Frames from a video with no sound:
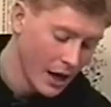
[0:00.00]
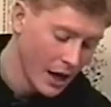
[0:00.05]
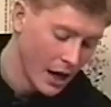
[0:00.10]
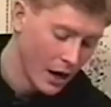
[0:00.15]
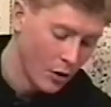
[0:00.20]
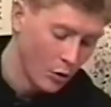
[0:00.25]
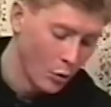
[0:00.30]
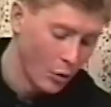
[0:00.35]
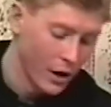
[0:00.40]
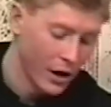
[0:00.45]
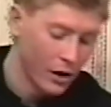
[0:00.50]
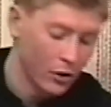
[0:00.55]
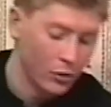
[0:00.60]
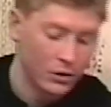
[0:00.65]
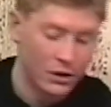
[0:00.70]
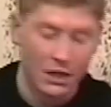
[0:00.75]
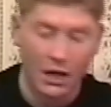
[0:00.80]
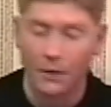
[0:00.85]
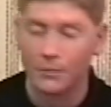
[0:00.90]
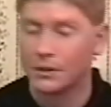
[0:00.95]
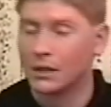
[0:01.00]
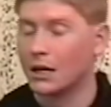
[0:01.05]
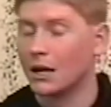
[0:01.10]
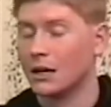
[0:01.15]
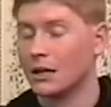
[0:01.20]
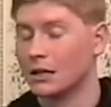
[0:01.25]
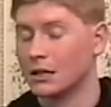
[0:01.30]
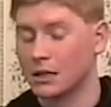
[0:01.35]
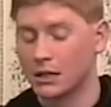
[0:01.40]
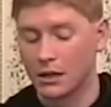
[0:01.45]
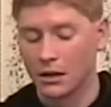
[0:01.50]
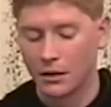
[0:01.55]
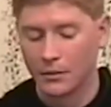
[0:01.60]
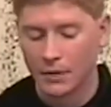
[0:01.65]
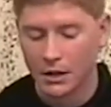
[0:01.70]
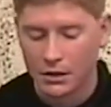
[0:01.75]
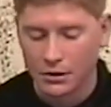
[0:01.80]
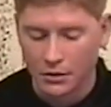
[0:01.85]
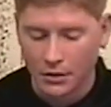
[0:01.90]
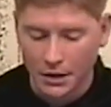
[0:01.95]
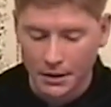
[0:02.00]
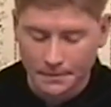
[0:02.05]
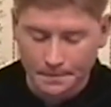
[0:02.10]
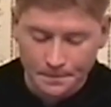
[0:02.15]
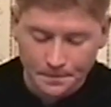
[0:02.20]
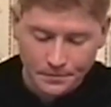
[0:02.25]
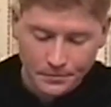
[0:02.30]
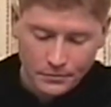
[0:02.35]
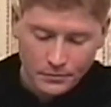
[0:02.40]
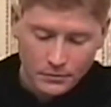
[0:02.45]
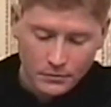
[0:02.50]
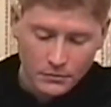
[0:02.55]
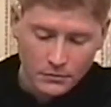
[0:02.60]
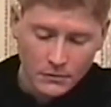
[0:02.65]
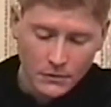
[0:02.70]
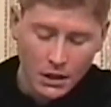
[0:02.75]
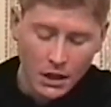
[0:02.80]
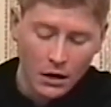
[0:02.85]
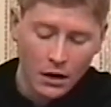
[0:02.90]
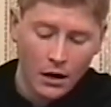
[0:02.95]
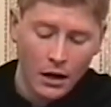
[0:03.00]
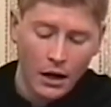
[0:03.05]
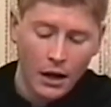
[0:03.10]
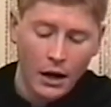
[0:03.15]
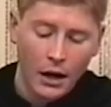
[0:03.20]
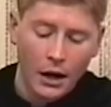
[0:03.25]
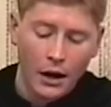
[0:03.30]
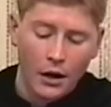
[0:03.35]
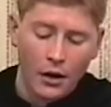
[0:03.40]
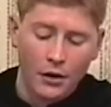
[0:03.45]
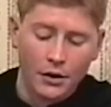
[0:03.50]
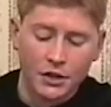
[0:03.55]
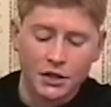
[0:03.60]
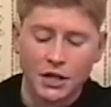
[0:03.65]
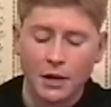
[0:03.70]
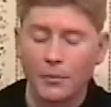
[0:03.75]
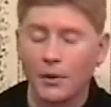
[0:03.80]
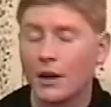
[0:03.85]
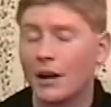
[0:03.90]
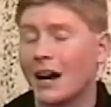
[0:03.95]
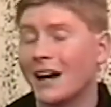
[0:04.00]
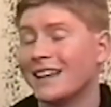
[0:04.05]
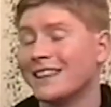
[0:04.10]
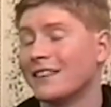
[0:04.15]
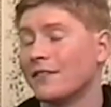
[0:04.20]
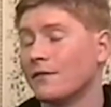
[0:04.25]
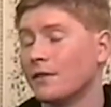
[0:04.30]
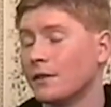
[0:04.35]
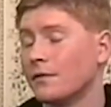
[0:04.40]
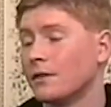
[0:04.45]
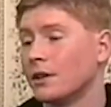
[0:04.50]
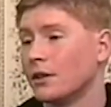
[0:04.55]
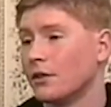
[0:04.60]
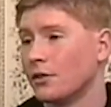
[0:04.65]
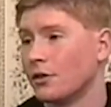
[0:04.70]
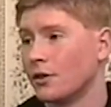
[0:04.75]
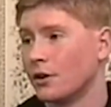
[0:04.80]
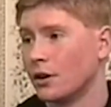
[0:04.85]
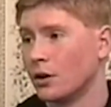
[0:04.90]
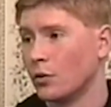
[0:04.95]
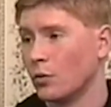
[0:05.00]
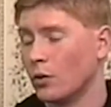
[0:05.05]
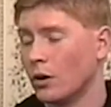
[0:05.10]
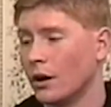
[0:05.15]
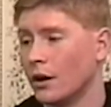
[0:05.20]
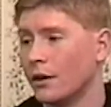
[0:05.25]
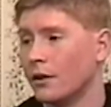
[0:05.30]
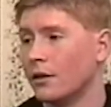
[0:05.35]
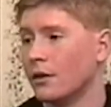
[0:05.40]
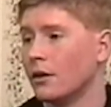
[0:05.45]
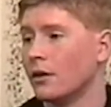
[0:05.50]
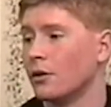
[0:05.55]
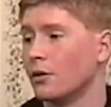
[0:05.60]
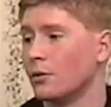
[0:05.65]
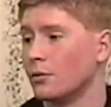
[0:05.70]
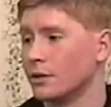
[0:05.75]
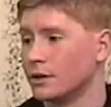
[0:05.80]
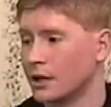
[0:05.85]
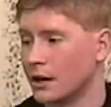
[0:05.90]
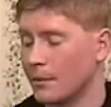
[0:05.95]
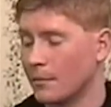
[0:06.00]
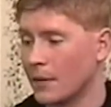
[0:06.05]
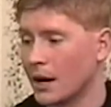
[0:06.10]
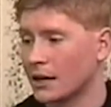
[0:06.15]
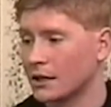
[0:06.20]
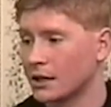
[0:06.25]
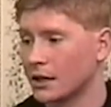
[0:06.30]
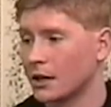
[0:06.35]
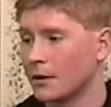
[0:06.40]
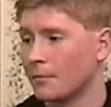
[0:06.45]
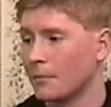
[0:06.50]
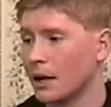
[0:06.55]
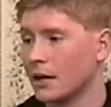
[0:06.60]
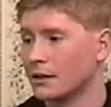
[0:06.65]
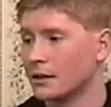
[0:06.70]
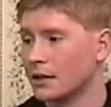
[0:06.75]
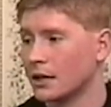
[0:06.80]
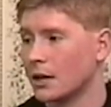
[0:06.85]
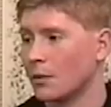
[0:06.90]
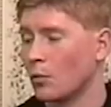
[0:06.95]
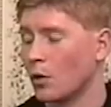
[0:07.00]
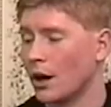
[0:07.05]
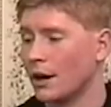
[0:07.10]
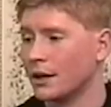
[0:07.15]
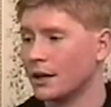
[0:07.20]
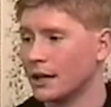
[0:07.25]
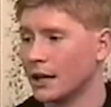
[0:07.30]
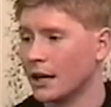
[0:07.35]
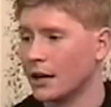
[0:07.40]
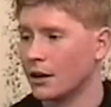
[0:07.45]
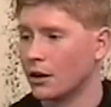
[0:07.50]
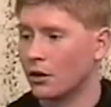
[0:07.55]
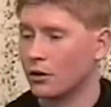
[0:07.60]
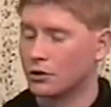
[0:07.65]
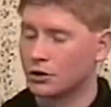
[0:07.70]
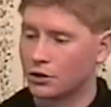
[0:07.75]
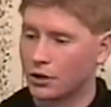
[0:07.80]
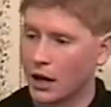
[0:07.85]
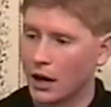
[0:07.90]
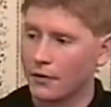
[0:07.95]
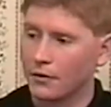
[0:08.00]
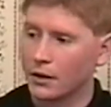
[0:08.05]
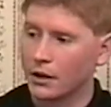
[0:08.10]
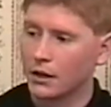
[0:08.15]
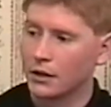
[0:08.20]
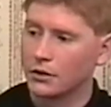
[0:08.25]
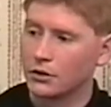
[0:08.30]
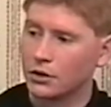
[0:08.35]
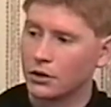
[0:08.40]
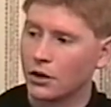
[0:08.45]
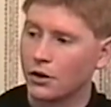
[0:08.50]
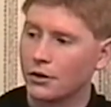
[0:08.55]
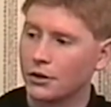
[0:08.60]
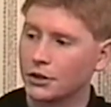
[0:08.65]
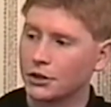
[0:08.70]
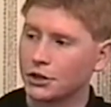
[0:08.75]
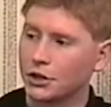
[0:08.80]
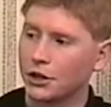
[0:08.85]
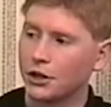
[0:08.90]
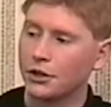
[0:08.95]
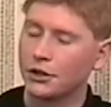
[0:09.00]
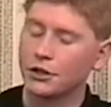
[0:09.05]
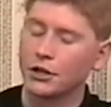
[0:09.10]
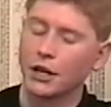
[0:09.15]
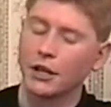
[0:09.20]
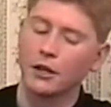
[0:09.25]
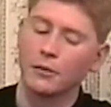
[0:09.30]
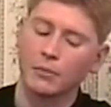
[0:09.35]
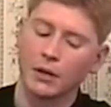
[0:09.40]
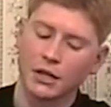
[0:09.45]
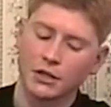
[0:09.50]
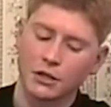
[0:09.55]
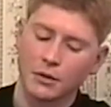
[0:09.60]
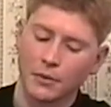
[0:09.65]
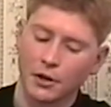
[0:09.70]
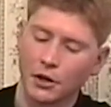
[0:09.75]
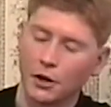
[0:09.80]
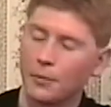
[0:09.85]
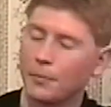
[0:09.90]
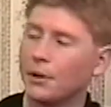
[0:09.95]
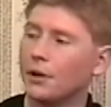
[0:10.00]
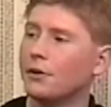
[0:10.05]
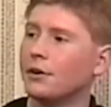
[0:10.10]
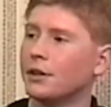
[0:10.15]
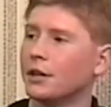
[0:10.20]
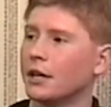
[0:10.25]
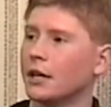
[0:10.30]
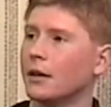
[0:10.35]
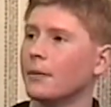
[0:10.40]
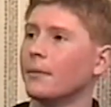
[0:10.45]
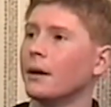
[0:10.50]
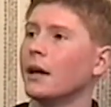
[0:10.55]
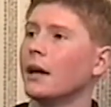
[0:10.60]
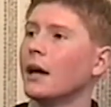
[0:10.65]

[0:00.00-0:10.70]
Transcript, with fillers: and where it was obtained is still a mystery. On December 9th, 1531, there was a Mexican peasant named Juan Diego traveling to go to church, and the Blessed Mother appeared to him